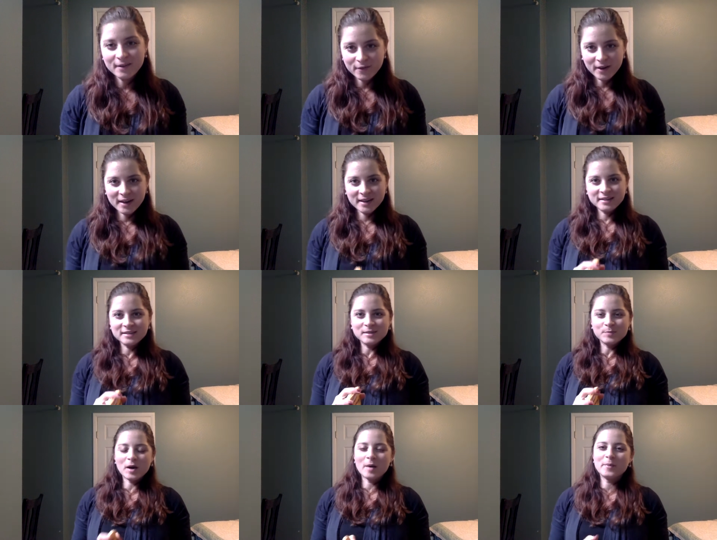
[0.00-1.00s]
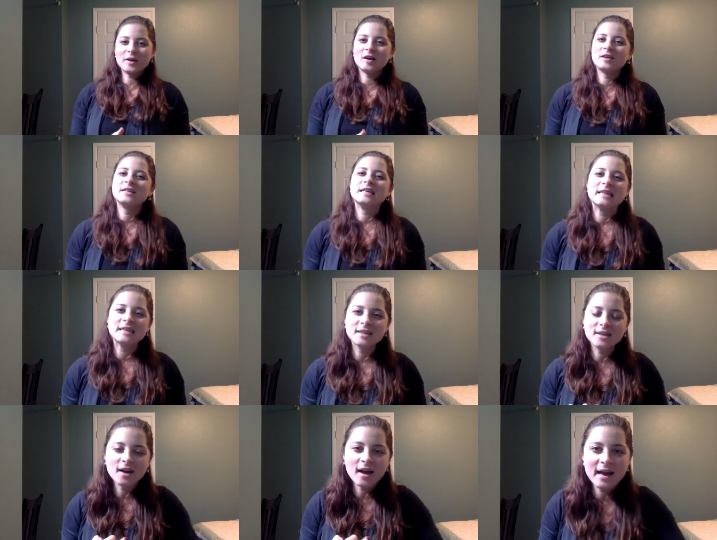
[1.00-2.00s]
friends, popping on
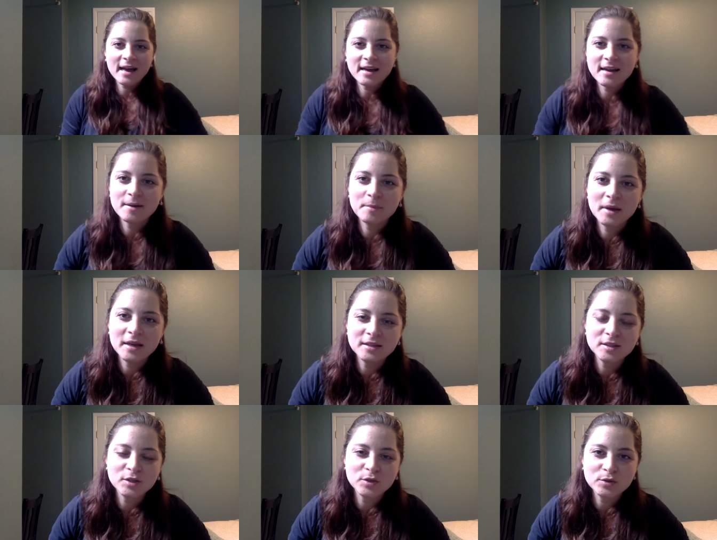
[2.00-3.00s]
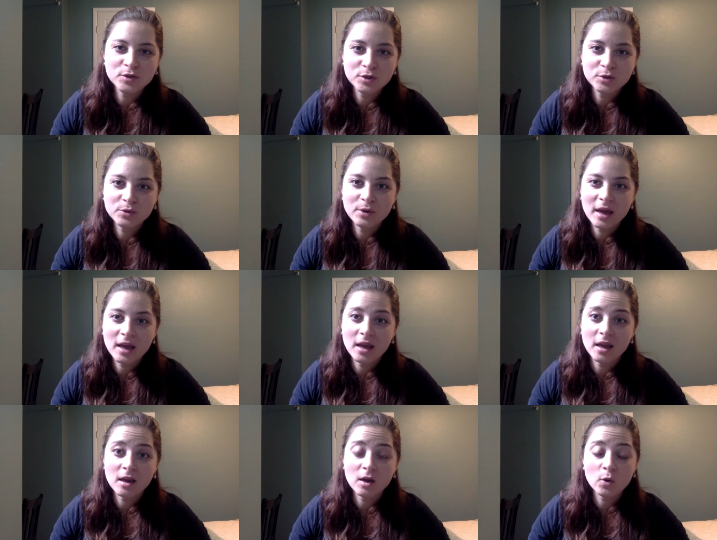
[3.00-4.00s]
here to do
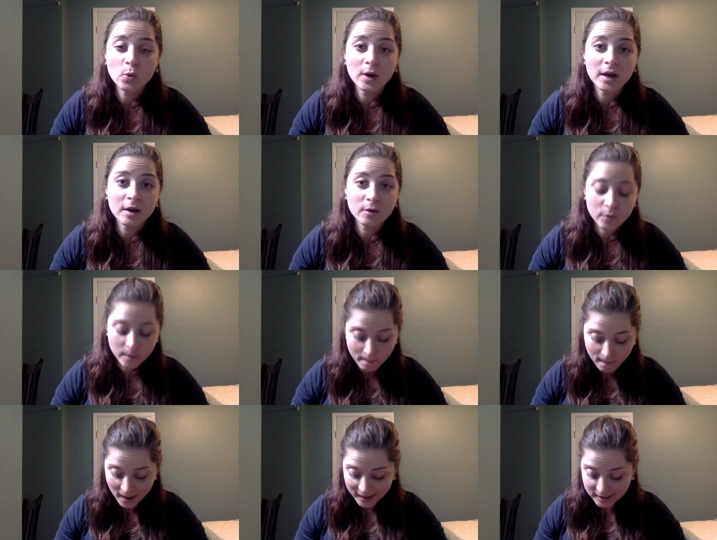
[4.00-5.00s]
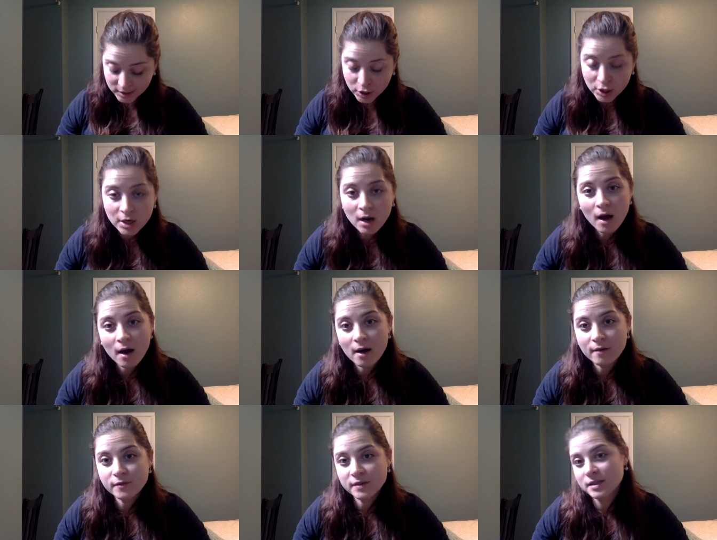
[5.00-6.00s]
a quick reminder
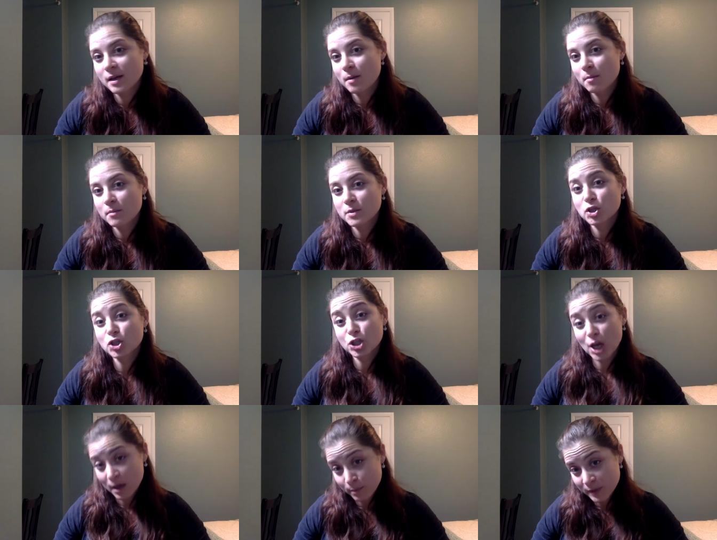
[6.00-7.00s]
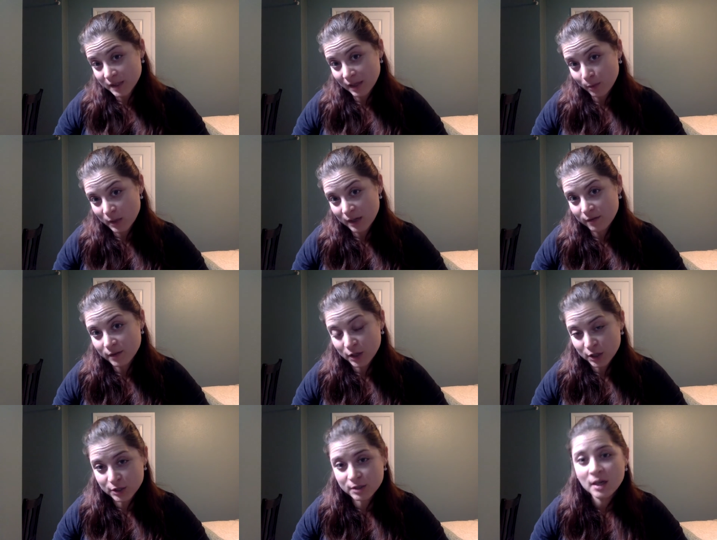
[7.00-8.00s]
of some shapes that we have
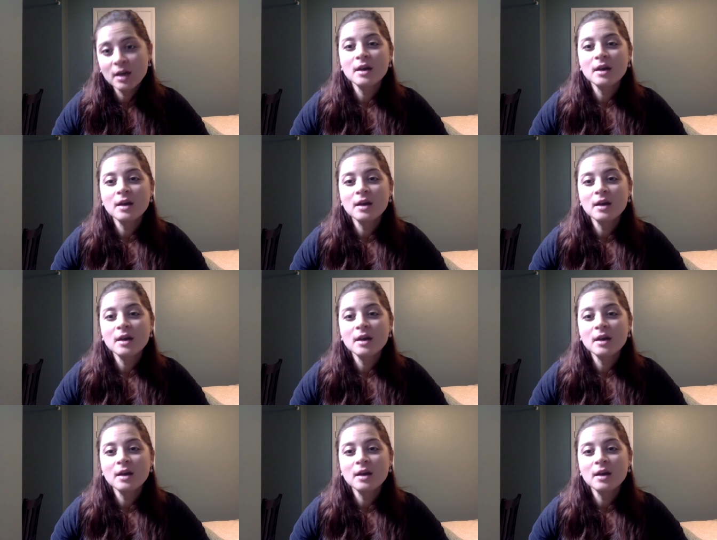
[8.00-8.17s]
learned